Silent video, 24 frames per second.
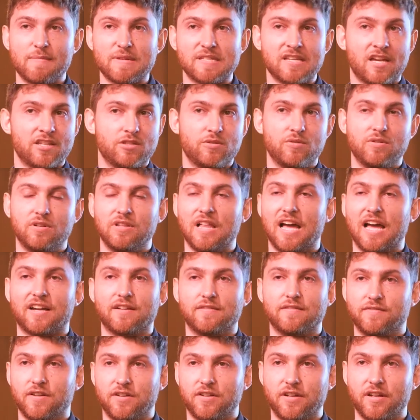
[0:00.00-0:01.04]
It's not due to a lack of
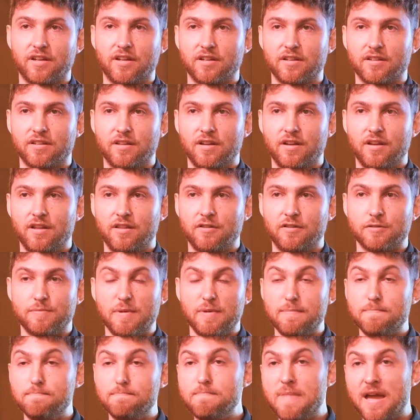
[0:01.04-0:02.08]
funding. It's
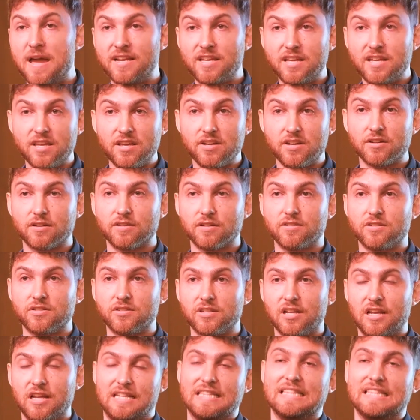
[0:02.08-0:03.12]
been many
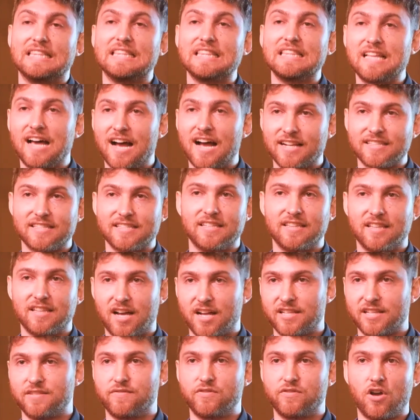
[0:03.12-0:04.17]
years and lots
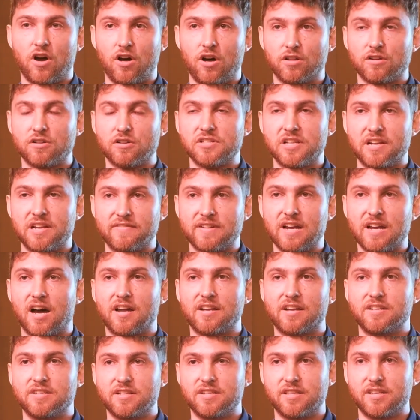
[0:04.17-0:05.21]
of dollars that have gone
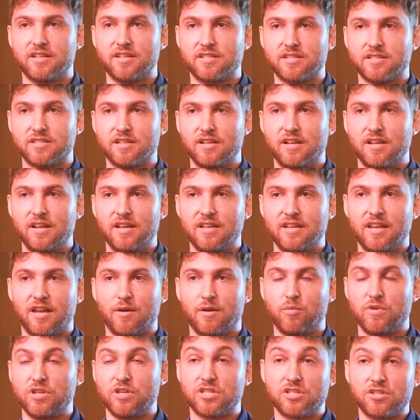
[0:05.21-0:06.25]
into this. Yet
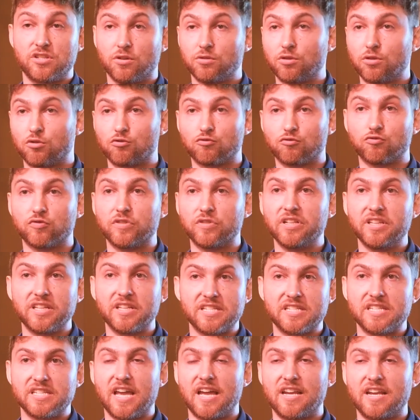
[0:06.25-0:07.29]
we still don't really
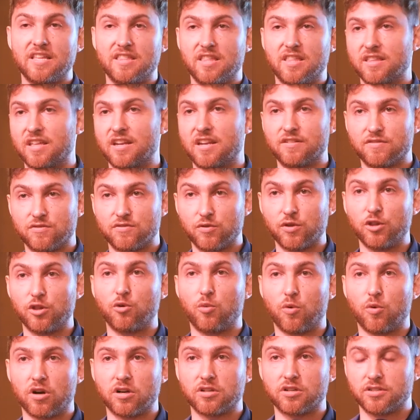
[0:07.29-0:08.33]
see anything that has really
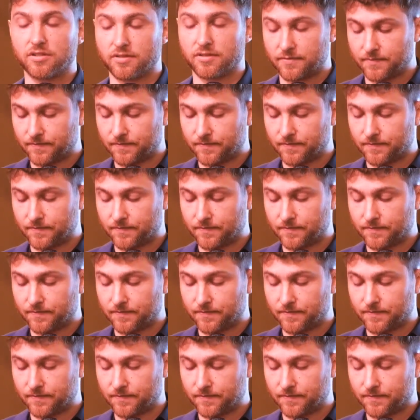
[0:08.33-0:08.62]
worked.